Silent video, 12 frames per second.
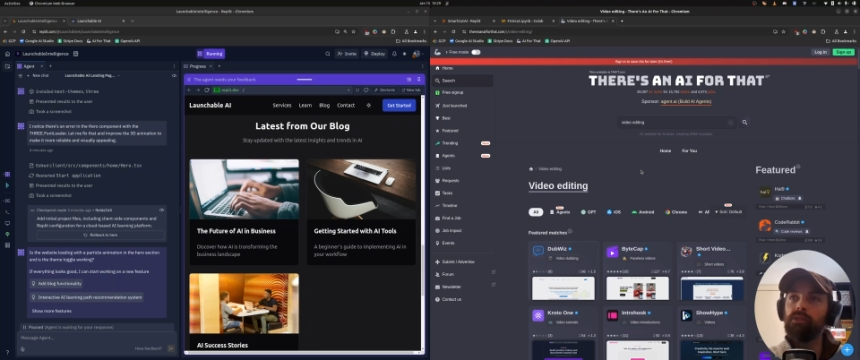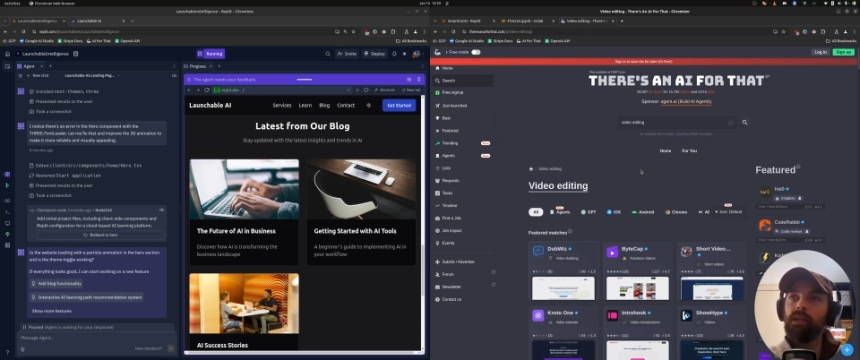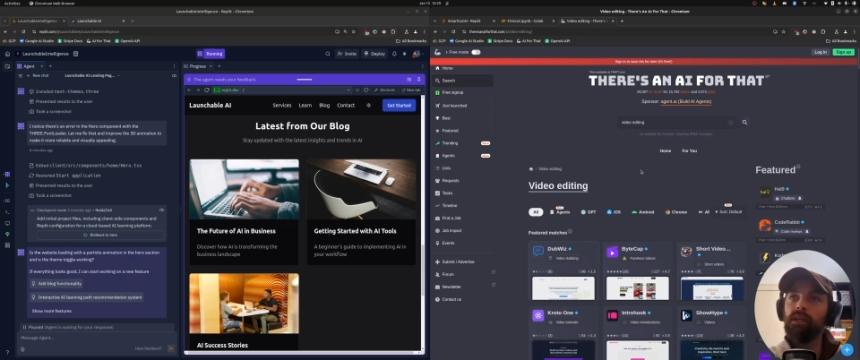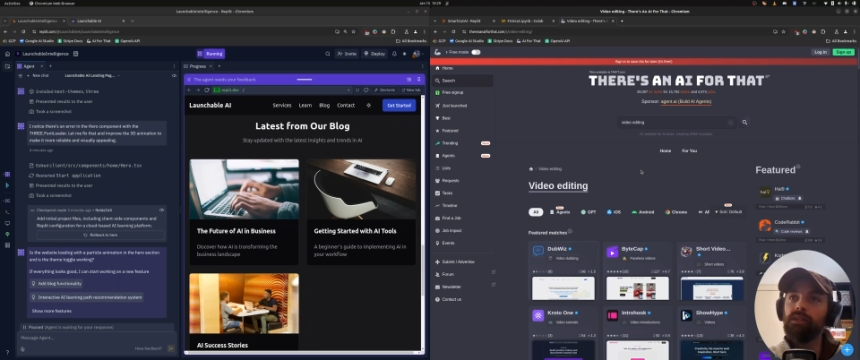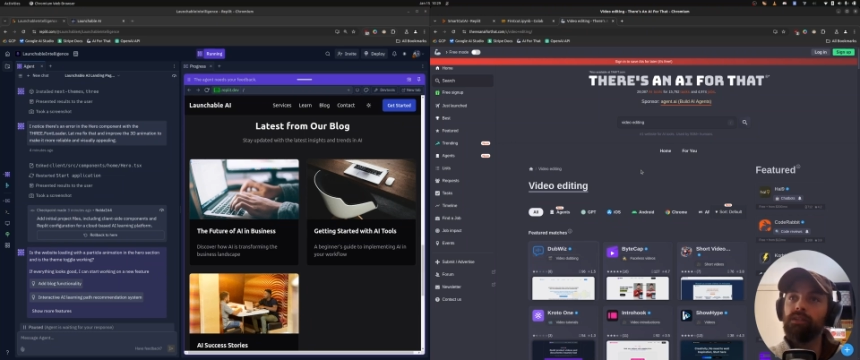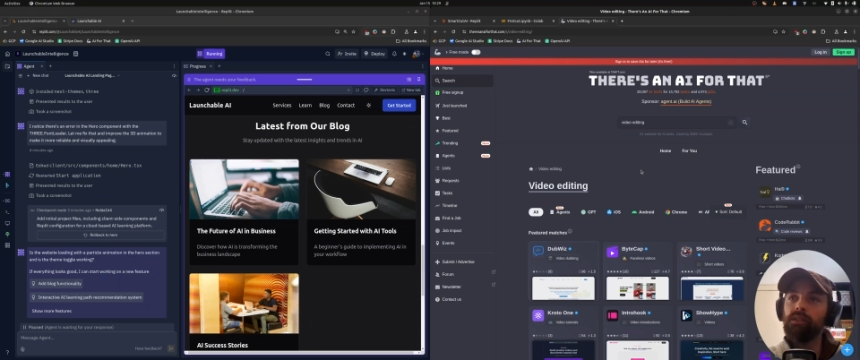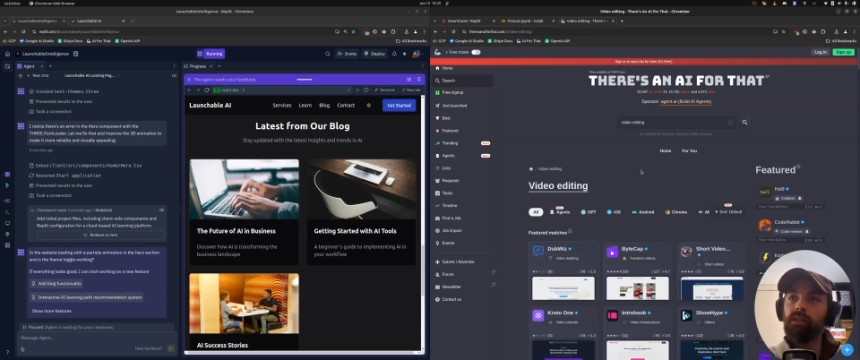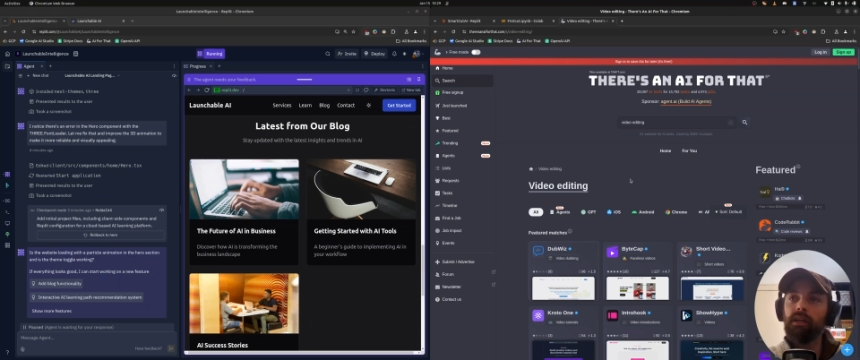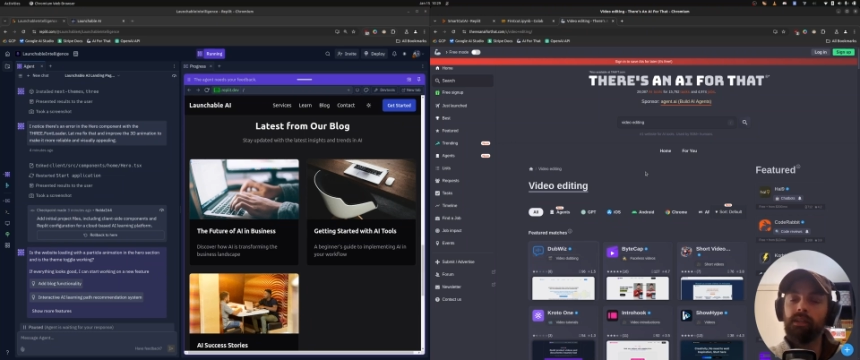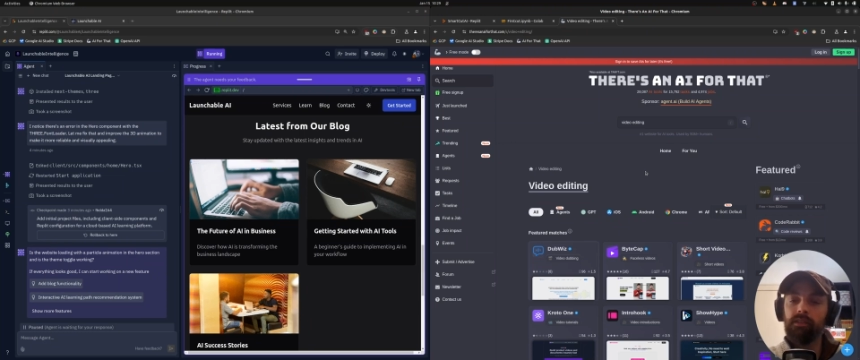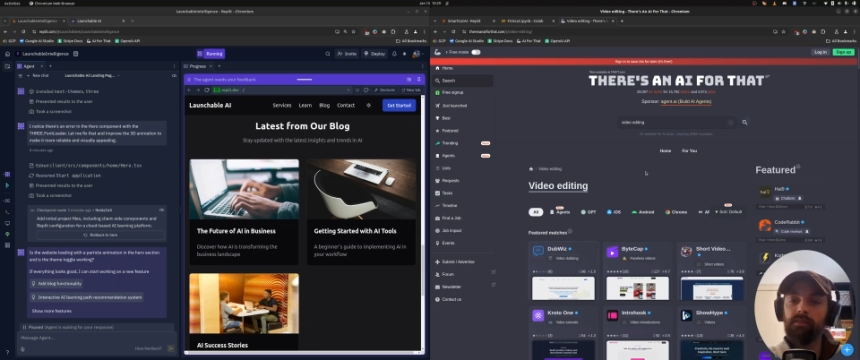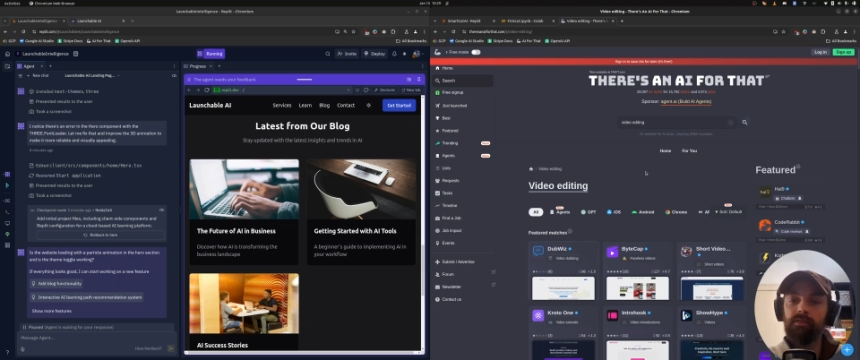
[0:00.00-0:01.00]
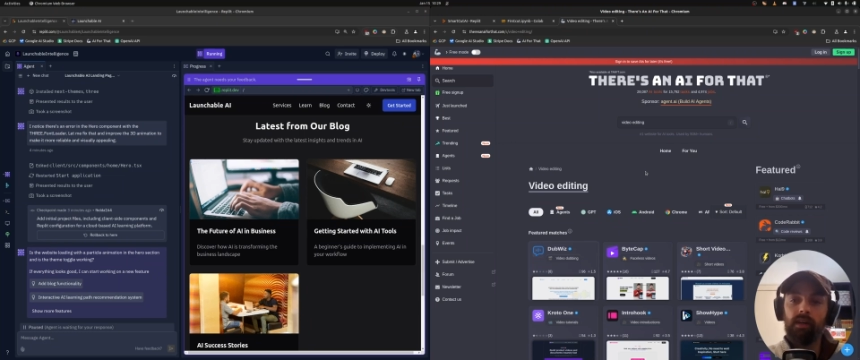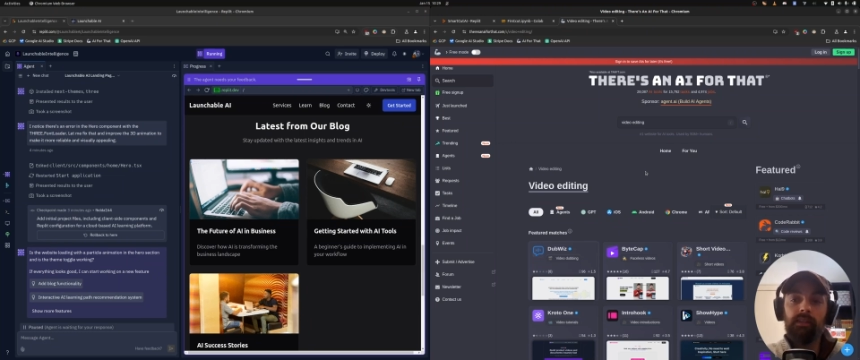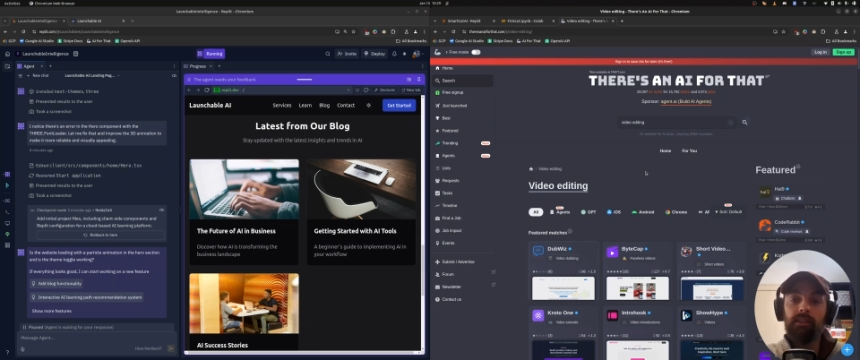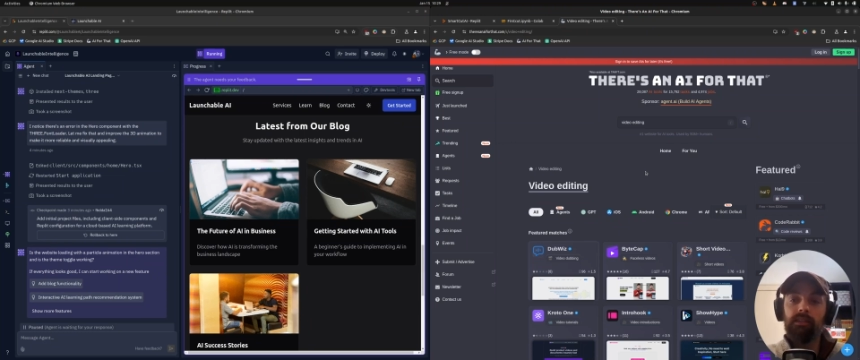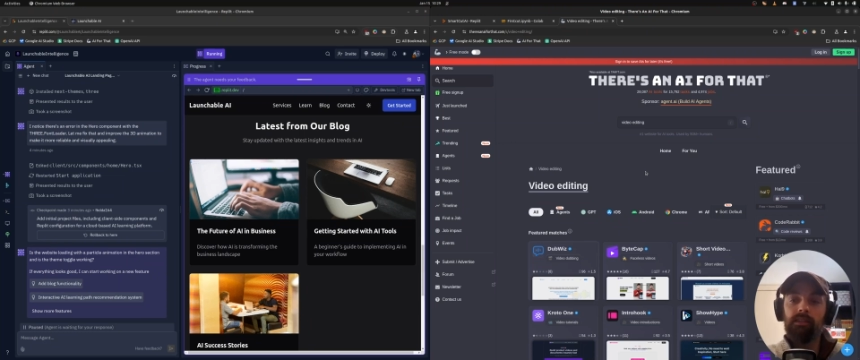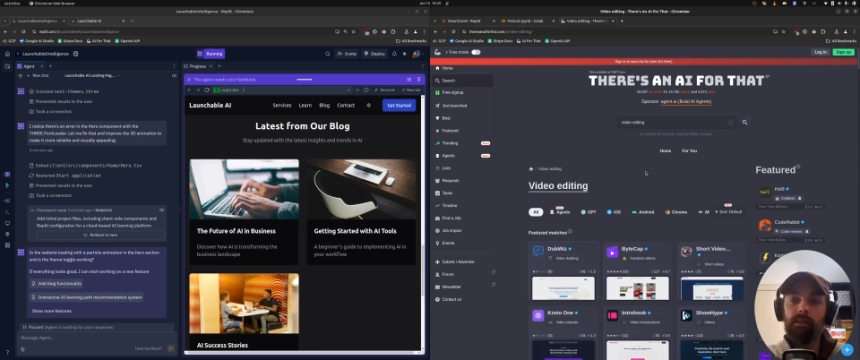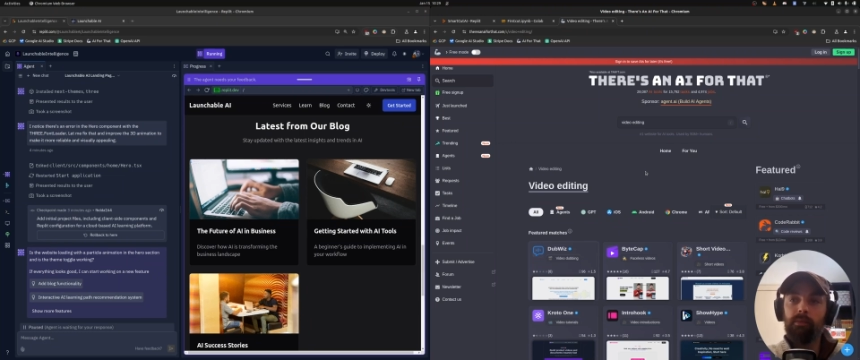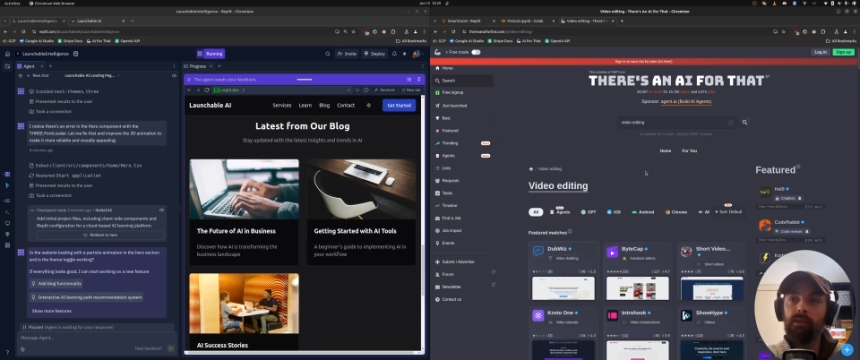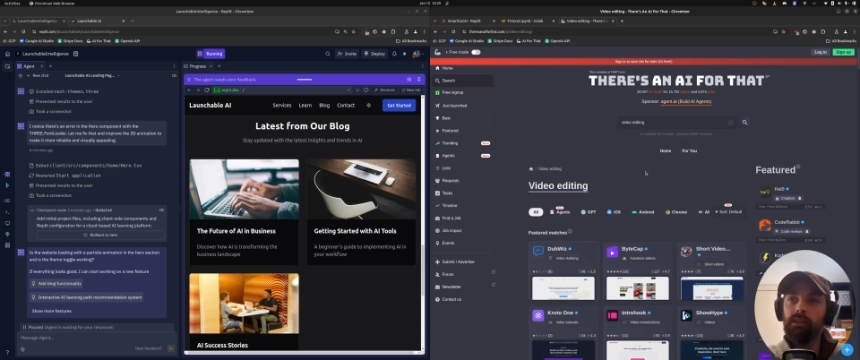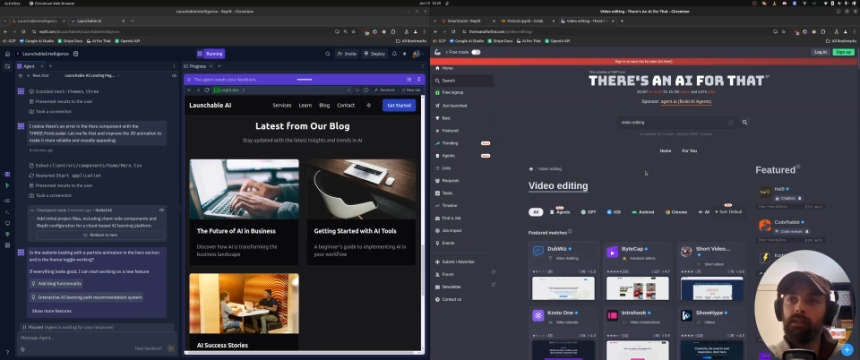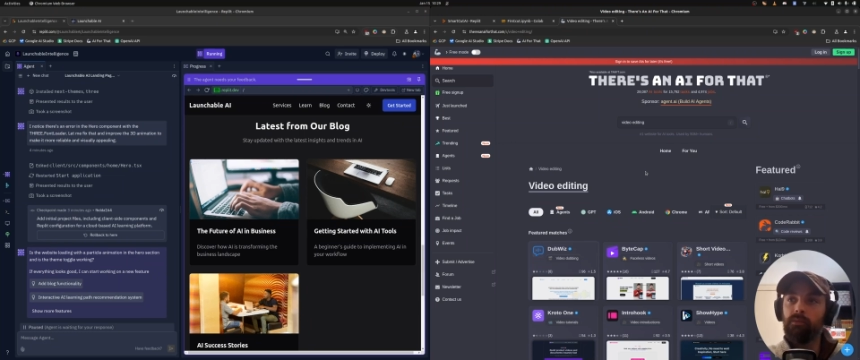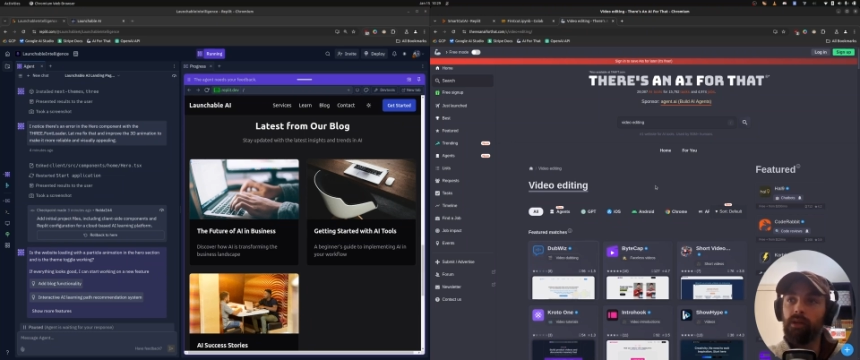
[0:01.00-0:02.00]
case, you're not going to find it
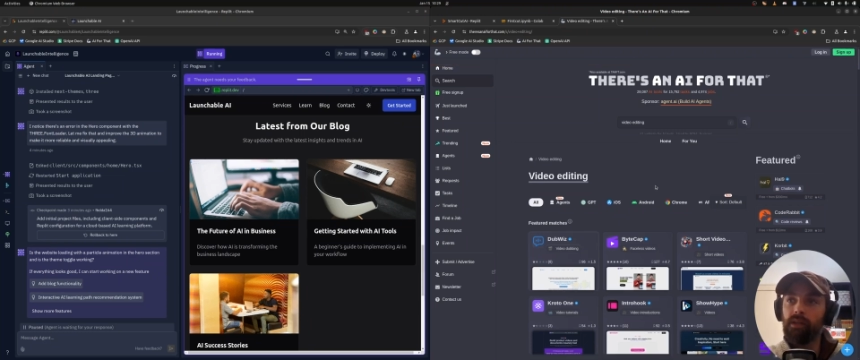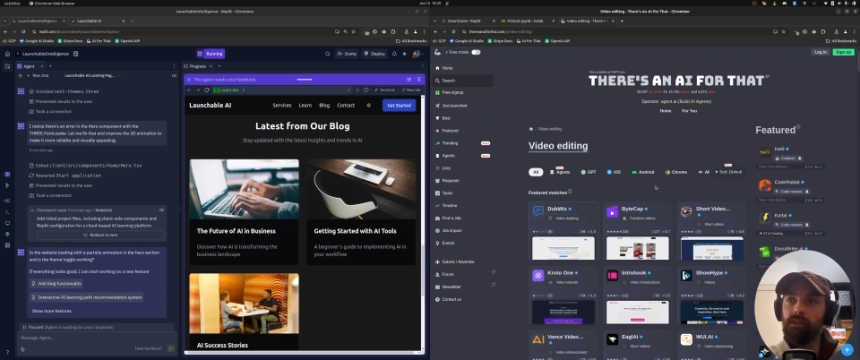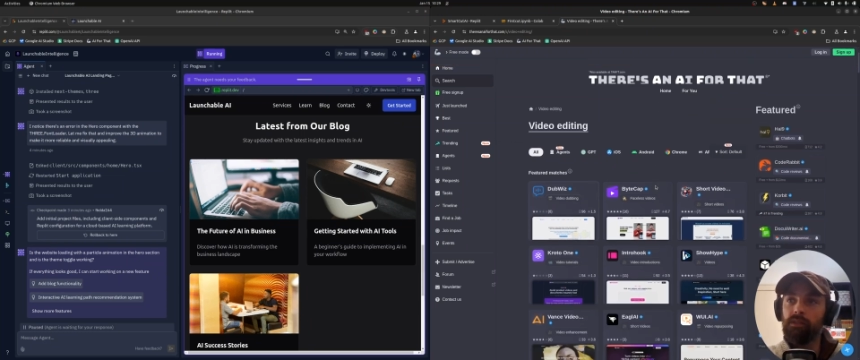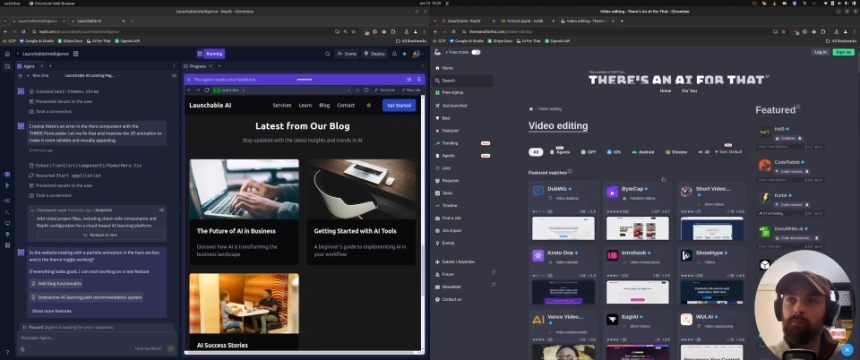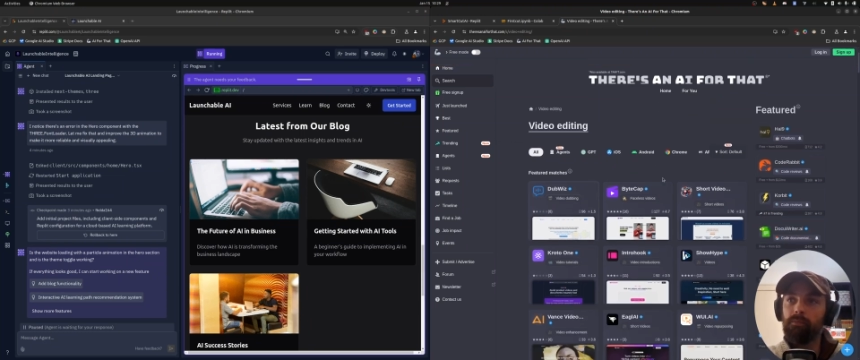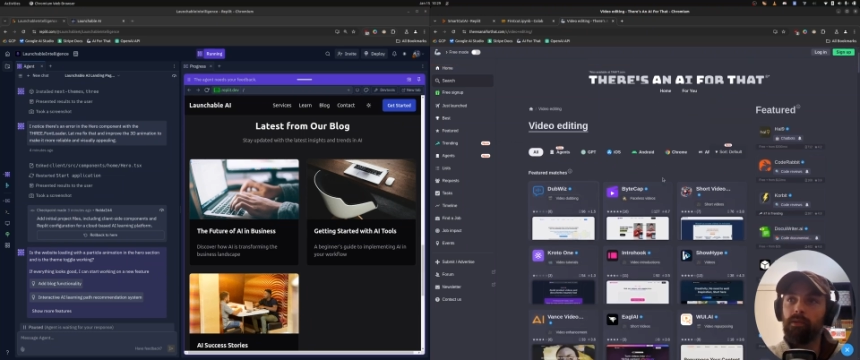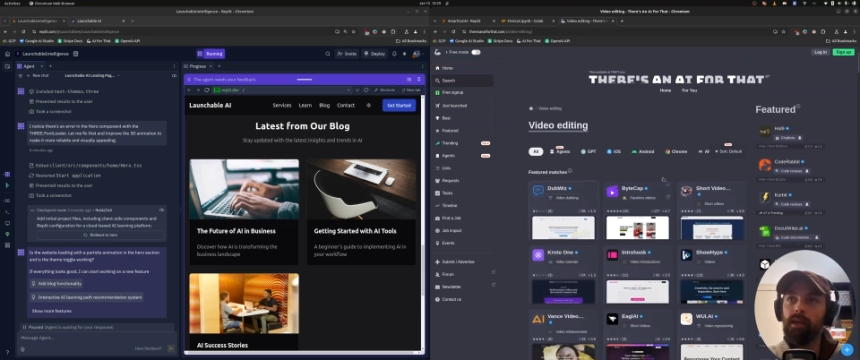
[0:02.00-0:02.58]
typically in one of these